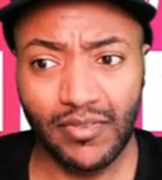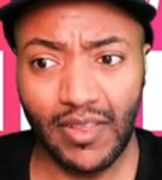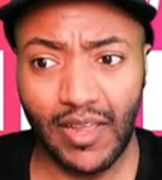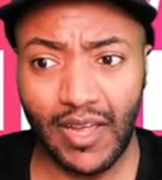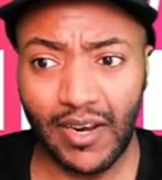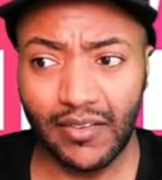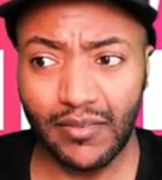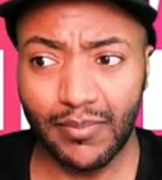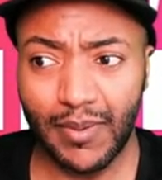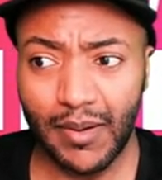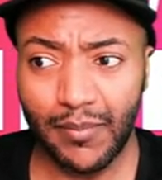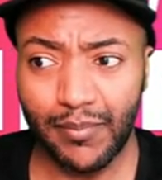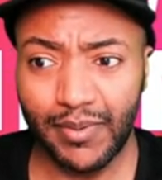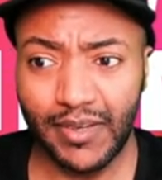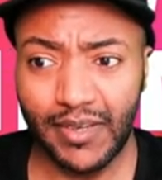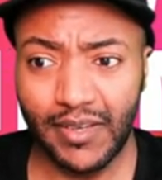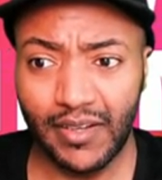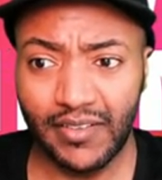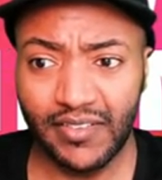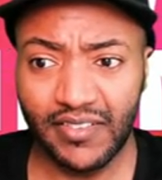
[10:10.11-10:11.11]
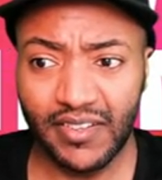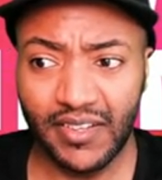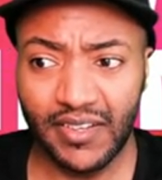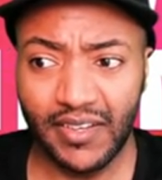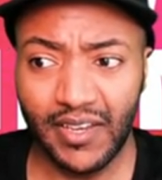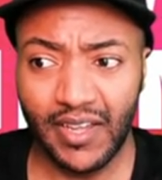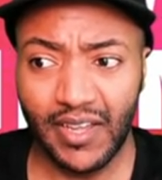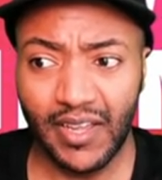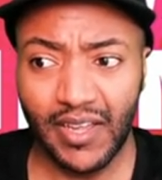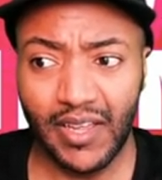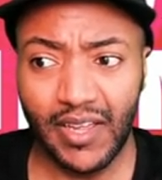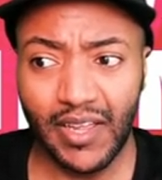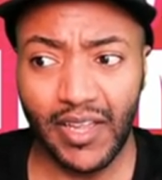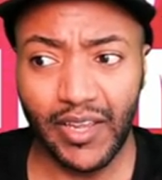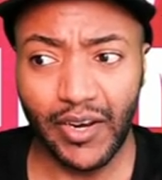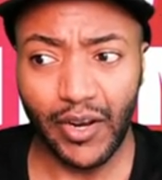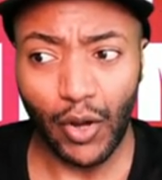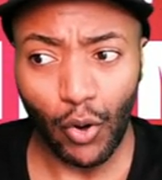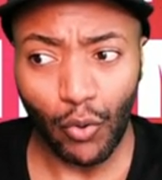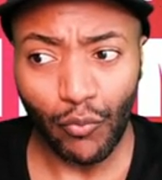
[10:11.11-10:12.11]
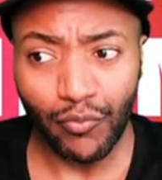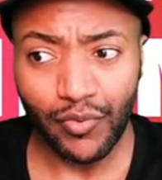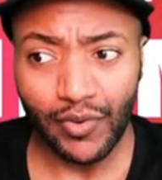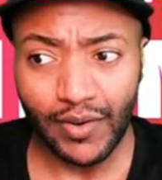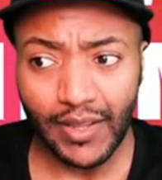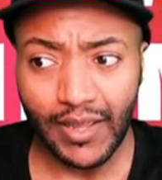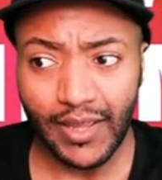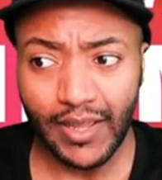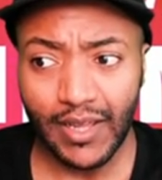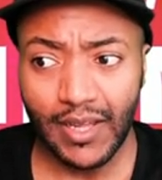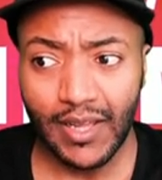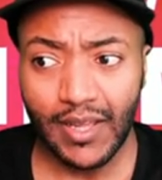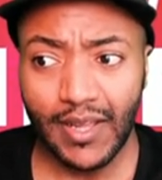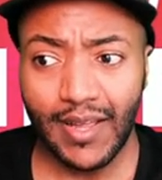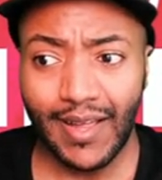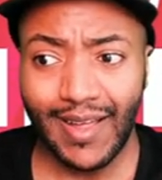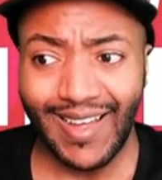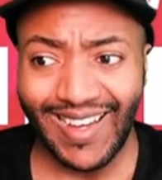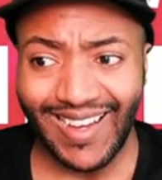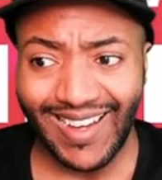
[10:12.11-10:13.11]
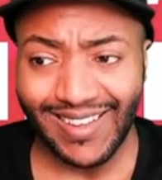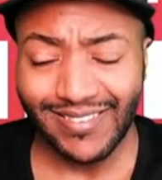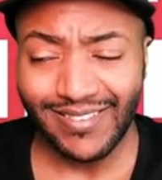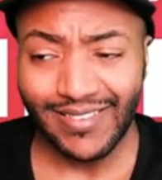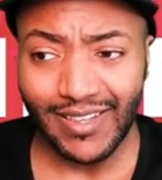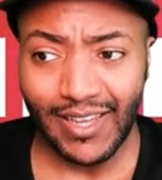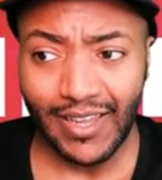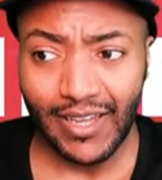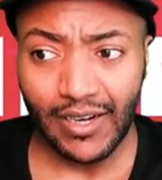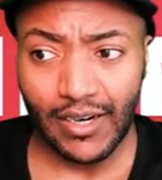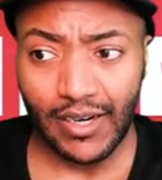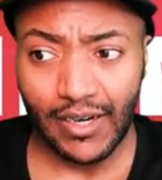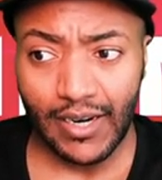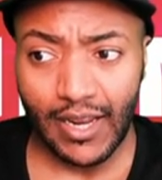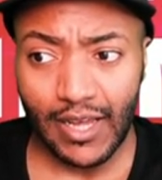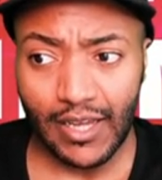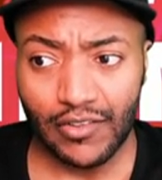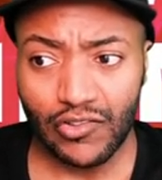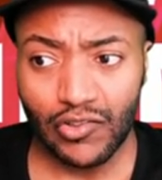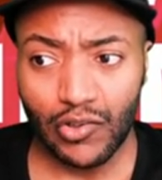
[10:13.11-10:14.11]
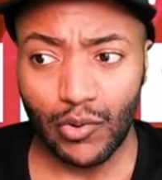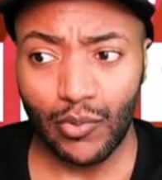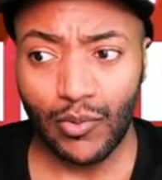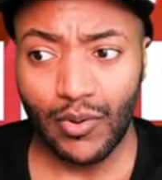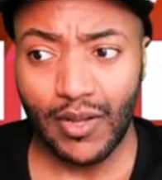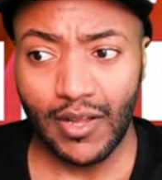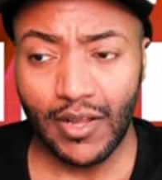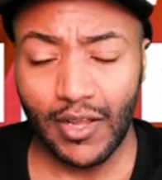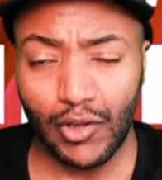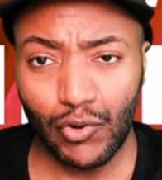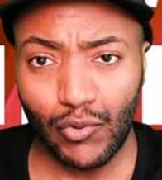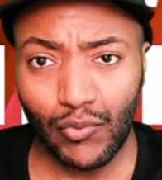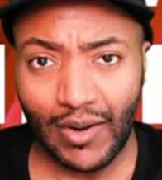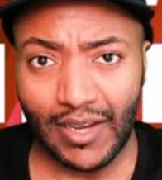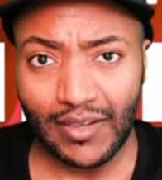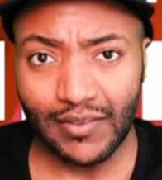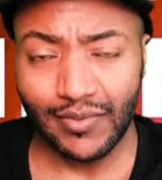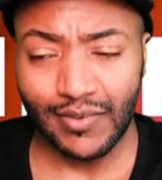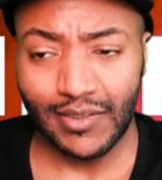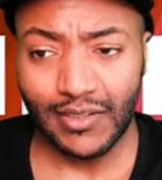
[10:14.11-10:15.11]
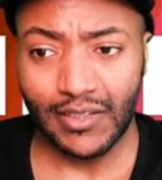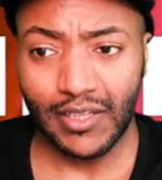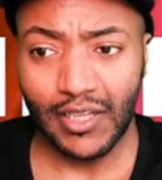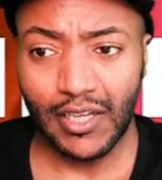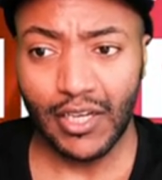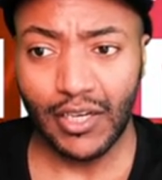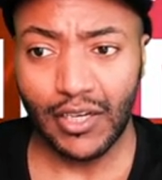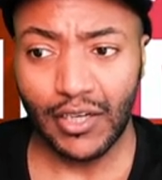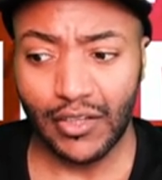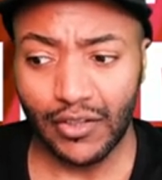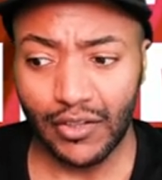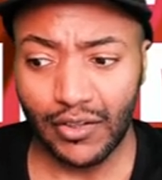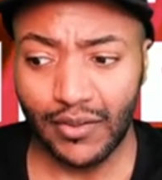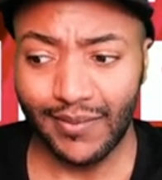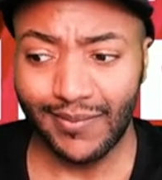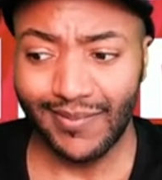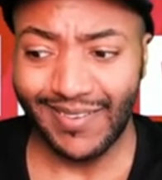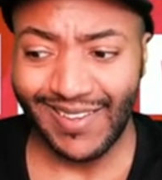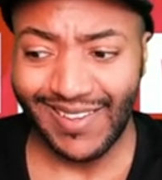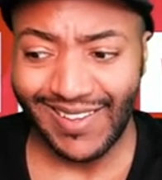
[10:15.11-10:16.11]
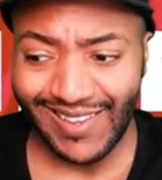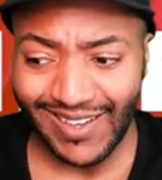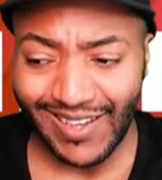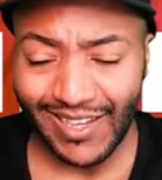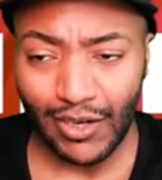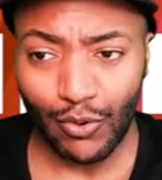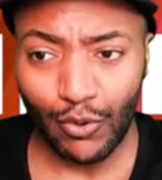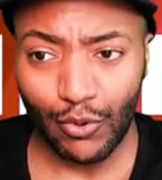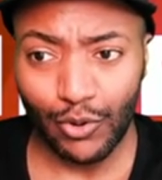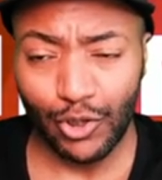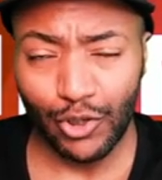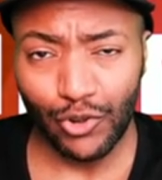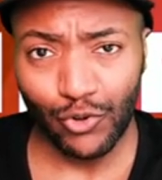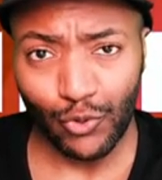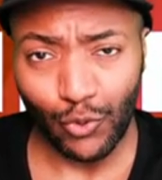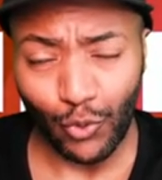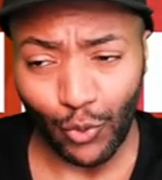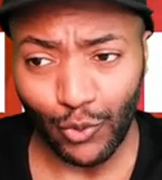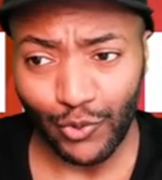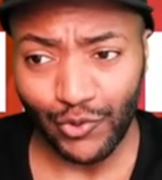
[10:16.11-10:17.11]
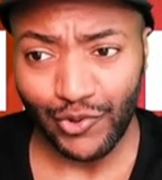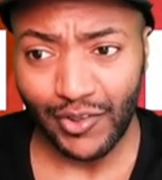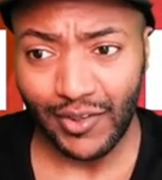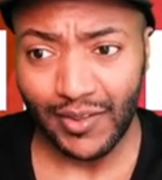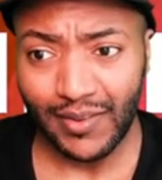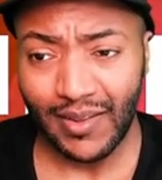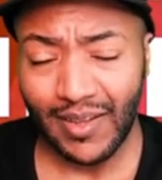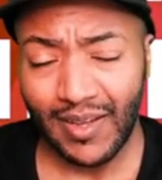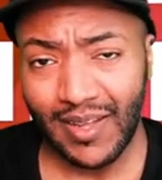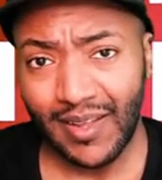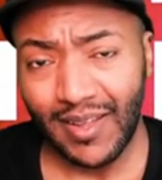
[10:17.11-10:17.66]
That is my prediction. And hopefully Anthony and Garnacho and Rashford can get on the score sheet.